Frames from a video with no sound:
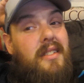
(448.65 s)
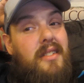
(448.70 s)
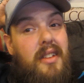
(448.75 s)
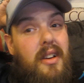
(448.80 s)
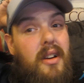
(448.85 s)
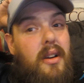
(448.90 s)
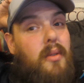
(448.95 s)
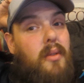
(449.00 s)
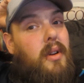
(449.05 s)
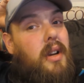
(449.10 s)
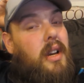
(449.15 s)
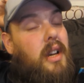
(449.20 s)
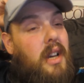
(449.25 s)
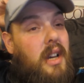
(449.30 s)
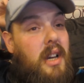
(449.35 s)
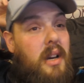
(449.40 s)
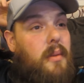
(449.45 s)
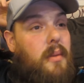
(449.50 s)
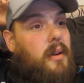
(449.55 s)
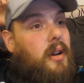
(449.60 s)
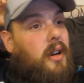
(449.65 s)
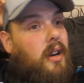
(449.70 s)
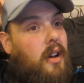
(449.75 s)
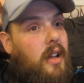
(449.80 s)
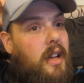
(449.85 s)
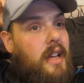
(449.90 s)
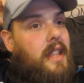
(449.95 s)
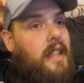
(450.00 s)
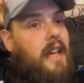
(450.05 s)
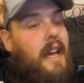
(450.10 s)
So I'm going to
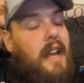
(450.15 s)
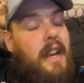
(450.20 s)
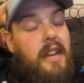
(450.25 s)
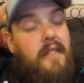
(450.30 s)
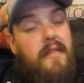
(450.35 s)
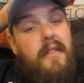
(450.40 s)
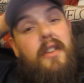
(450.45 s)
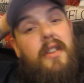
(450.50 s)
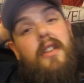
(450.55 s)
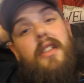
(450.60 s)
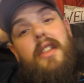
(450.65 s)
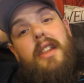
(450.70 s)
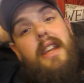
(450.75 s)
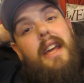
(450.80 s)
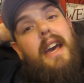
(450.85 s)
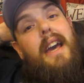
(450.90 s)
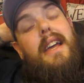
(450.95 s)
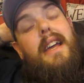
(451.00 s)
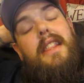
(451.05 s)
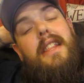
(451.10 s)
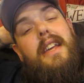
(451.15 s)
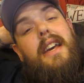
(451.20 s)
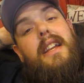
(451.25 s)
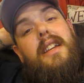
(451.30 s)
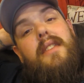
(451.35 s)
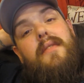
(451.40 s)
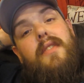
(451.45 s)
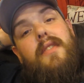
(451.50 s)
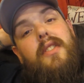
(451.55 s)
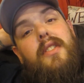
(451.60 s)
call it the end of another day and the
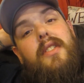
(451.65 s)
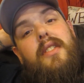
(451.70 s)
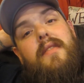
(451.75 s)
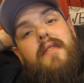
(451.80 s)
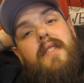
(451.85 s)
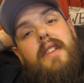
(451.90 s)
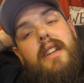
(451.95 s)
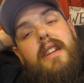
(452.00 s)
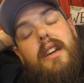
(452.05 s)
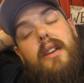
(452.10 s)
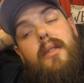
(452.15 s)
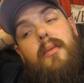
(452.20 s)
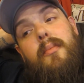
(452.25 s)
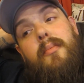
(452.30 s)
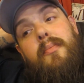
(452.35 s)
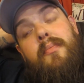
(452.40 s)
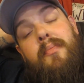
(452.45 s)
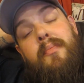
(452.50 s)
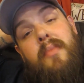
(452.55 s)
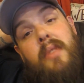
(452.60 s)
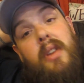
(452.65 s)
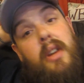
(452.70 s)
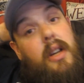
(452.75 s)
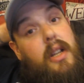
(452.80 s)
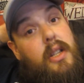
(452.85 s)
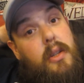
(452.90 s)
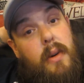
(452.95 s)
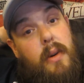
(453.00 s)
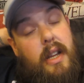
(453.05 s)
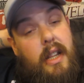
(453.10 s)
end of another video.
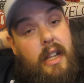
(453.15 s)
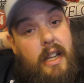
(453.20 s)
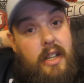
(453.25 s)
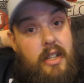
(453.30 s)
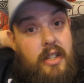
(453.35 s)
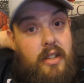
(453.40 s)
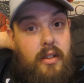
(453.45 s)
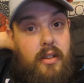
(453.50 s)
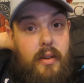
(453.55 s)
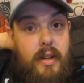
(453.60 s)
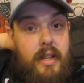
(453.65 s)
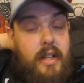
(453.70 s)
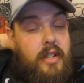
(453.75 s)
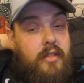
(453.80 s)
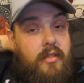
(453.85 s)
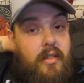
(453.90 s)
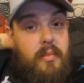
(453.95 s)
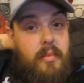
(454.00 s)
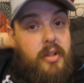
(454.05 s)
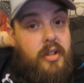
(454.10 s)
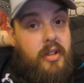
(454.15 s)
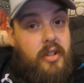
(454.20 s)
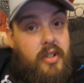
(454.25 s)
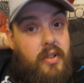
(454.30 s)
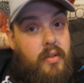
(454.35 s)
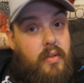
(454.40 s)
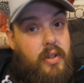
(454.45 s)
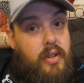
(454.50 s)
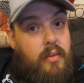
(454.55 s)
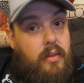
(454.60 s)
Twitter links will go in the description as
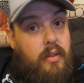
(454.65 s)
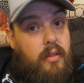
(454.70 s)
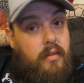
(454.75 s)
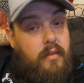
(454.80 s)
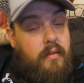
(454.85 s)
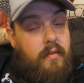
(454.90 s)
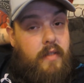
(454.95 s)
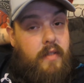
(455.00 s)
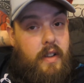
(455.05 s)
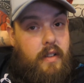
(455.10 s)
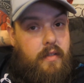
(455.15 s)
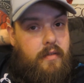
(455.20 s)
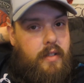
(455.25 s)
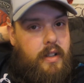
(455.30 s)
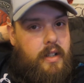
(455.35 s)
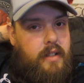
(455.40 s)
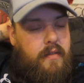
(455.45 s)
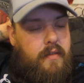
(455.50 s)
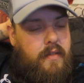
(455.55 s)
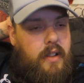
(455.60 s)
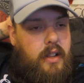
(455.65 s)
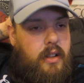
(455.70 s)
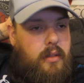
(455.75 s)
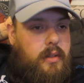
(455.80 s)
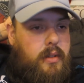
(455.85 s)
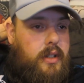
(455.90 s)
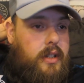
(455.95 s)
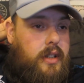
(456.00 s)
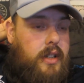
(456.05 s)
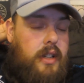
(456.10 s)
usual. Feel free to
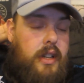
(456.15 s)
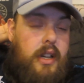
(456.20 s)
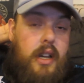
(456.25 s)
follow us.